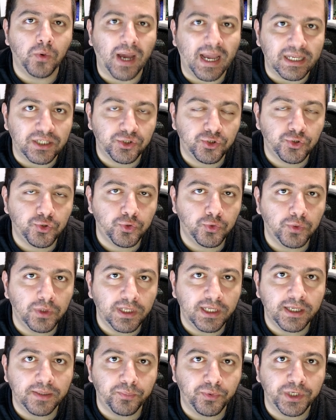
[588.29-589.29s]
I
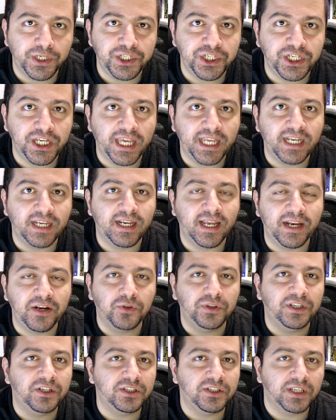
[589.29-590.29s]
truly appreciate it. I know
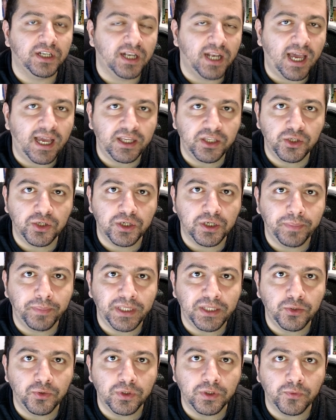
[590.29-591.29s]
there's a lot you could be
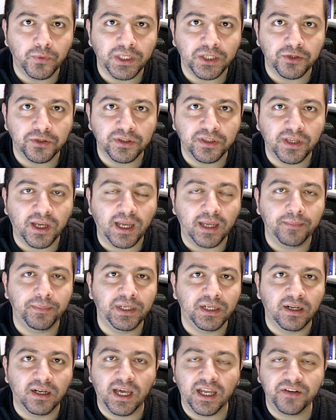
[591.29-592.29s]
doing with your time and
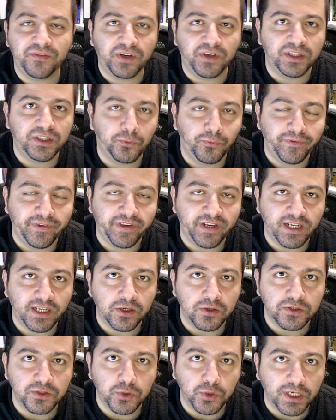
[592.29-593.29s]
a lot of other
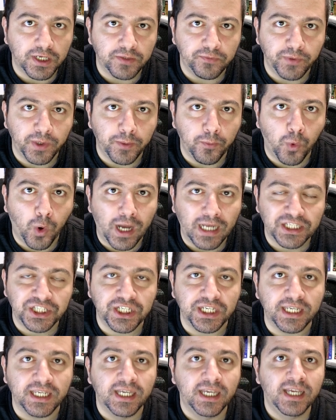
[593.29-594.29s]
videos you could be
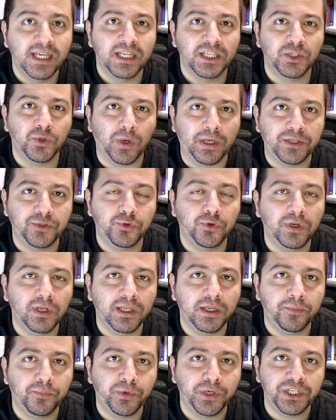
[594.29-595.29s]
watching. So I truly
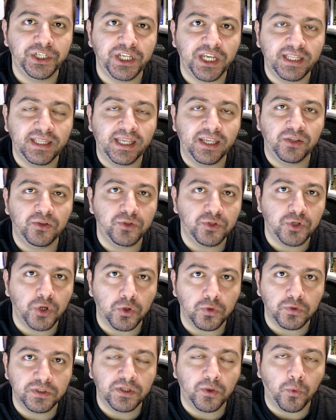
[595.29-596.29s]
appreciate that you
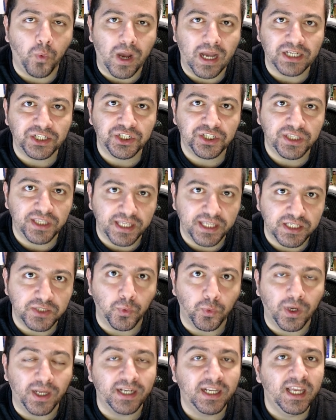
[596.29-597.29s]
chose to watch this
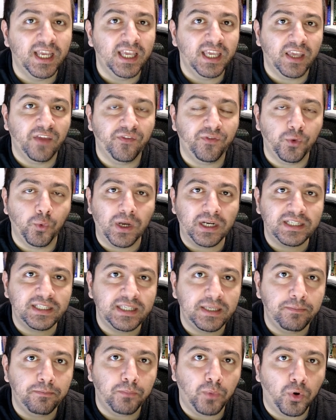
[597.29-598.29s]
one. If you want to
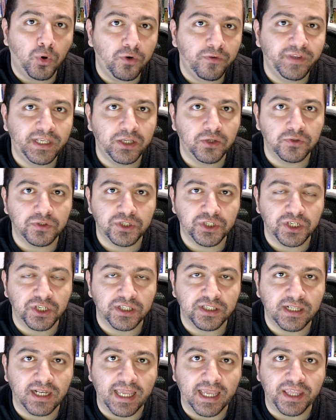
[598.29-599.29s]
see more videos
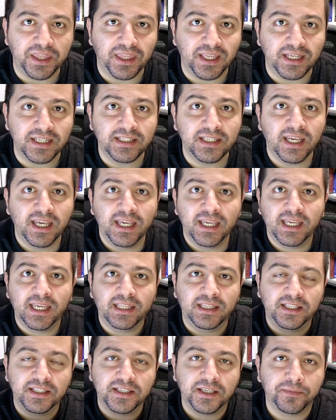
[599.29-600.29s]
just like this,
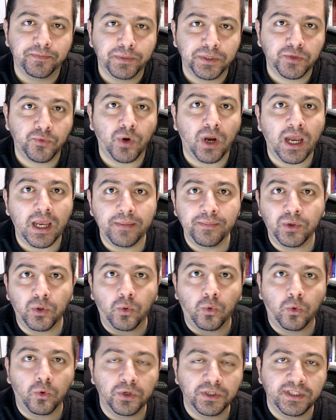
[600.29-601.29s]
hit the subscribe
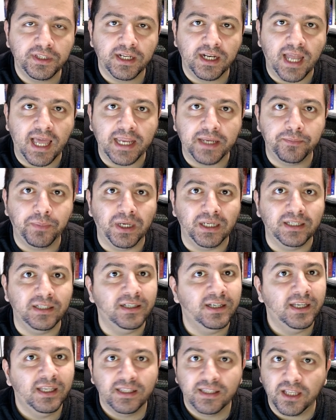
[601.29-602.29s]
or the like button.
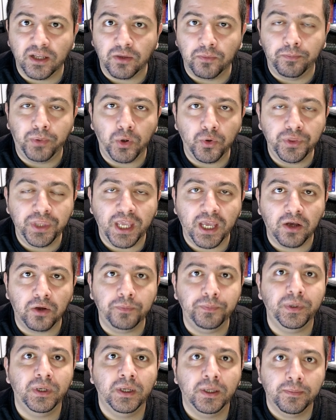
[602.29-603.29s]
They'll both
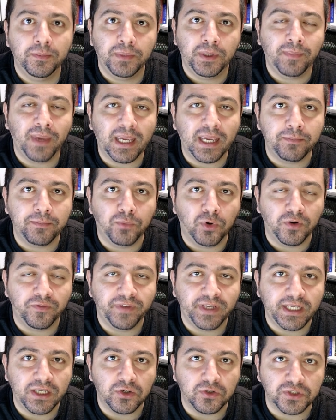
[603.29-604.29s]
help me make more
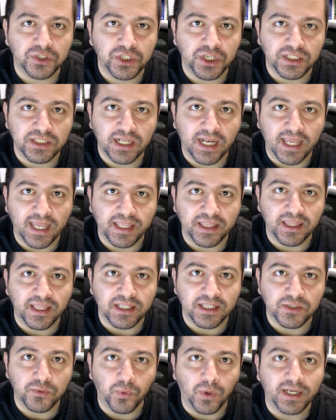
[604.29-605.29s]
videos just like
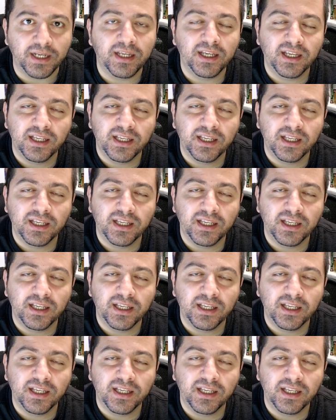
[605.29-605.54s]
this one.